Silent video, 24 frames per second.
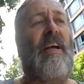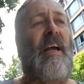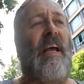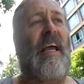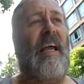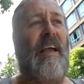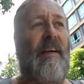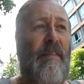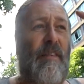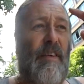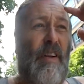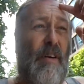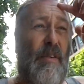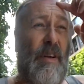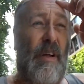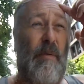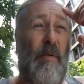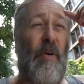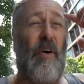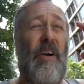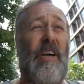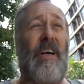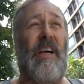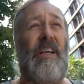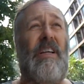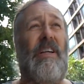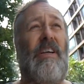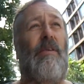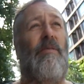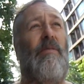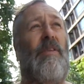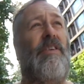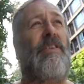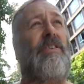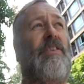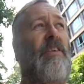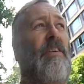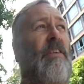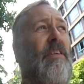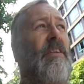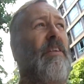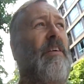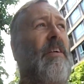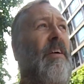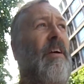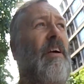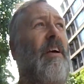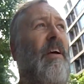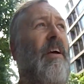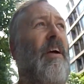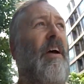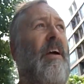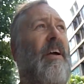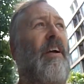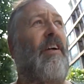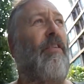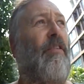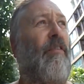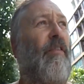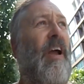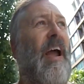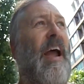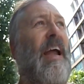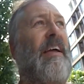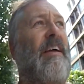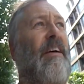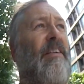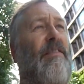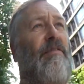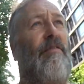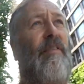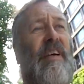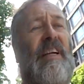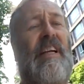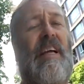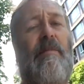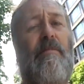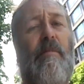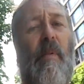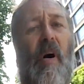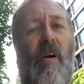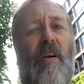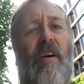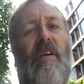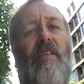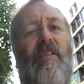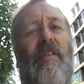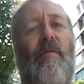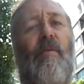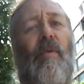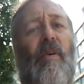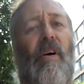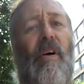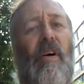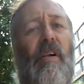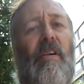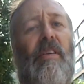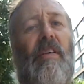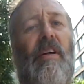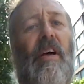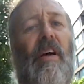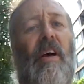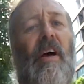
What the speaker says: even though they work in unison and create a 3D model of the world,